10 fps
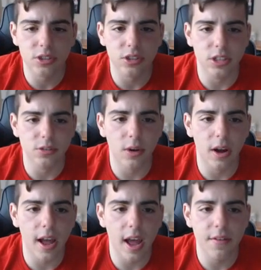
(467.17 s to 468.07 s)
sleeves. Do I
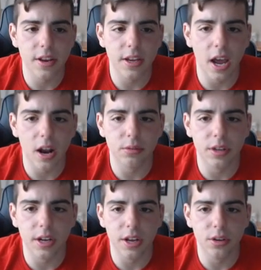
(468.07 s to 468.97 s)
have any? I don't
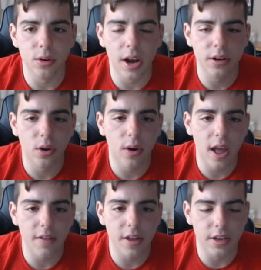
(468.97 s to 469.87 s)
think I do. I don't
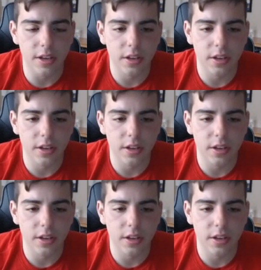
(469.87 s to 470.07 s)
have any.